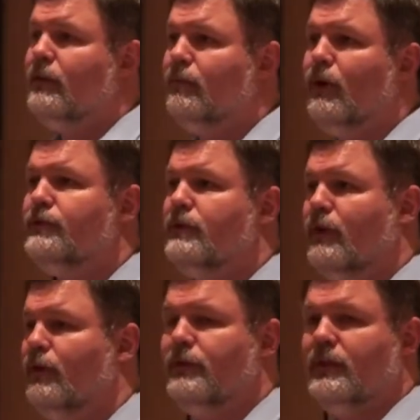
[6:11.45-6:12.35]
most of
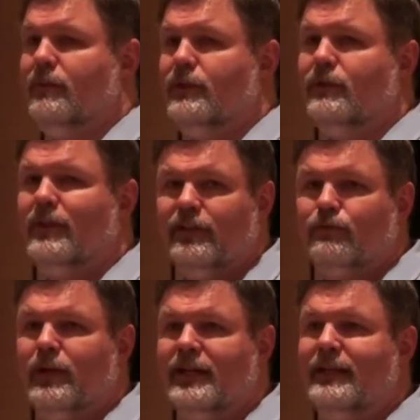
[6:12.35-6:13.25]
O4W is
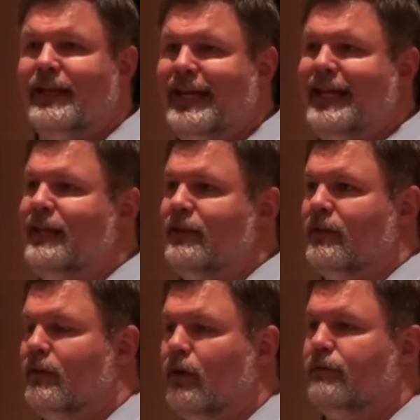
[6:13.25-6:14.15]
written in
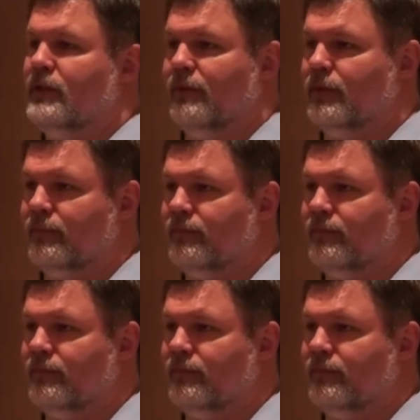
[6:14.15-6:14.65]
O4W.